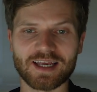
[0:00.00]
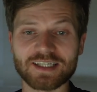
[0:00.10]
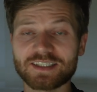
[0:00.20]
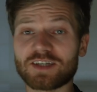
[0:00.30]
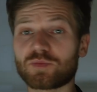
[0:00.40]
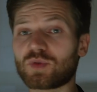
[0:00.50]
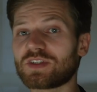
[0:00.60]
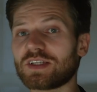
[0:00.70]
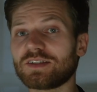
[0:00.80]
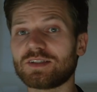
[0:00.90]
As I have
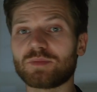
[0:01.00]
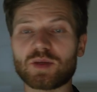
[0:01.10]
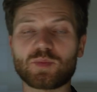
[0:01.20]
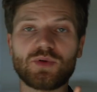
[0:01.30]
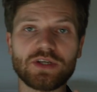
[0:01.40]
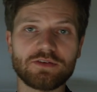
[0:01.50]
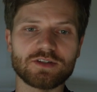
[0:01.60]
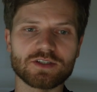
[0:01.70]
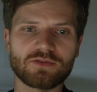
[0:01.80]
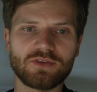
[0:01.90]
presented in my
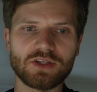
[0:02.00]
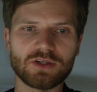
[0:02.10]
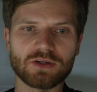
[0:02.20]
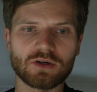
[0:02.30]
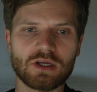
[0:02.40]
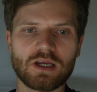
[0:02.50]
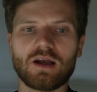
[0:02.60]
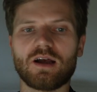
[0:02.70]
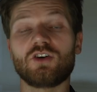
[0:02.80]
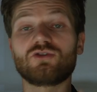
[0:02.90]
previous video,
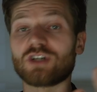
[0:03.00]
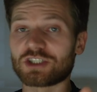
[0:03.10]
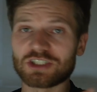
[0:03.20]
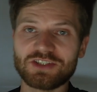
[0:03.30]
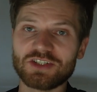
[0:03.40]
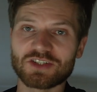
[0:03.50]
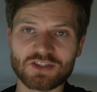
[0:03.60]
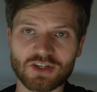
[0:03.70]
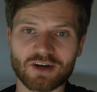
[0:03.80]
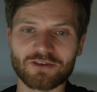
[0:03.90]
Russia does
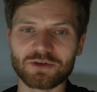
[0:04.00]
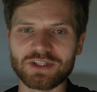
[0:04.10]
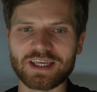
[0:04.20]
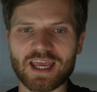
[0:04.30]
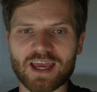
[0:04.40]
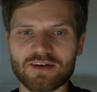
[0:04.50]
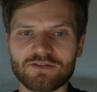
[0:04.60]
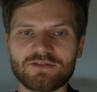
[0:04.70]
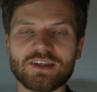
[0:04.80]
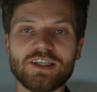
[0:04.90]
not really
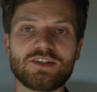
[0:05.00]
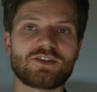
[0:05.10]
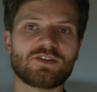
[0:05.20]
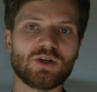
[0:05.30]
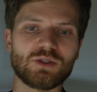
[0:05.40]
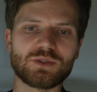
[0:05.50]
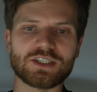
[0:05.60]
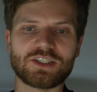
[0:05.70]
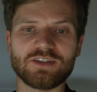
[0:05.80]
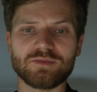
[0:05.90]
have its own
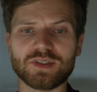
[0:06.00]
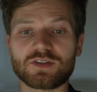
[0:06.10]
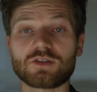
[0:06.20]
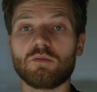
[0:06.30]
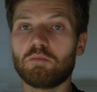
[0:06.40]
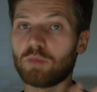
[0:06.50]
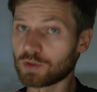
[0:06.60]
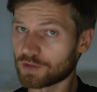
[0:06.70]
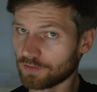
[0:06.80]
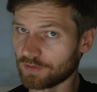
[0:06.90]
achievements.
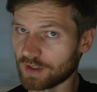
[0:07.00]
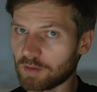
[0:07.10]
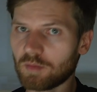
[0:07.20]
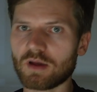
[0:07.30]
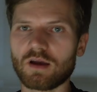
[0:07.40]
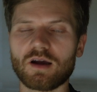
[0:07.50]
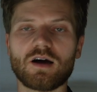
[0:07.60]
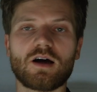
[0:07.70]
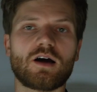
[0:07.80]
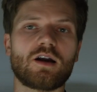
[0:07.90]
Most of them
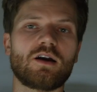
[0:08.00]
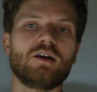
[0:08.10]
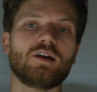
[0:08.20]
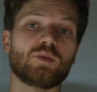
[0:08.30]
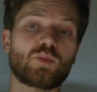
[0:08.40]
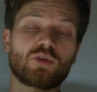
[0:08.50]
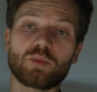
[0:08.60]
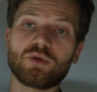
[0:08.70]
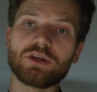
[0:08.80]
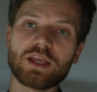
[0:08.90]
are
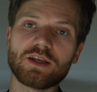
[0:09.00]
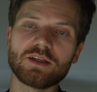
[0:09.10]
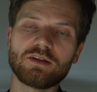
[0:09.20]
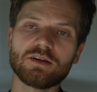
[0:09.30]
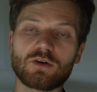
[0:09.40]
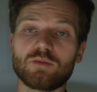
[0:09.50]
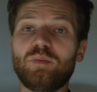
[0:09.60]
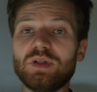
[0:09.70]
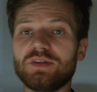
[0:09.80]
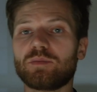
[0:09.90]
appropriated or
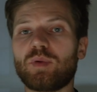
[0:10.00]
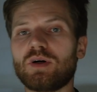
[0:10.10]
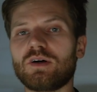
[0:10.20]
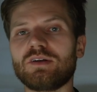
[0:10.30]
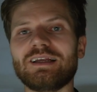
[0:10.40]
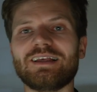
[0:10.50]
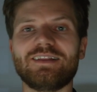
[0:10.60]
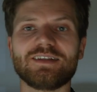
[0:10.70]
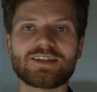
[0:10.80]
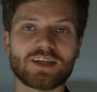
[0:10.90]
built upon
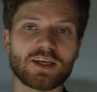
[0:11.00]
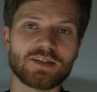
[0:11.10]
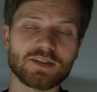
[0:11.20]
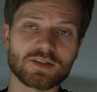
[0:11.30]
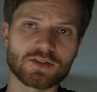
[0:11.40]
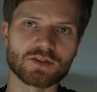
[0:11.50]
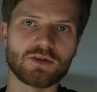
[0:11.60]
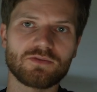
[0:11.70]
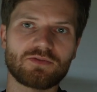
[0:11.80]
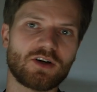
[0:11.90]
the scientists
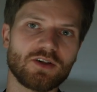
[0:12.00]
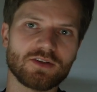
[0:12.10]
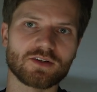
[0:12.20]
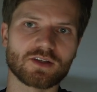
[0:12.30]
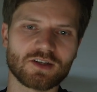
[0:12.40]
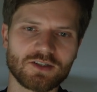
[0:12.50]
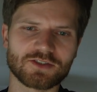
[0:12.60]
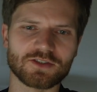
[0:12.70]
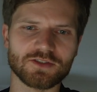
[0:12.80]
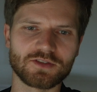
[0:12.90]
of other
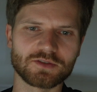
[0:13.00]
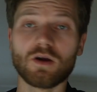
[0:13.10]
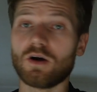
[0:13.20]
cultures.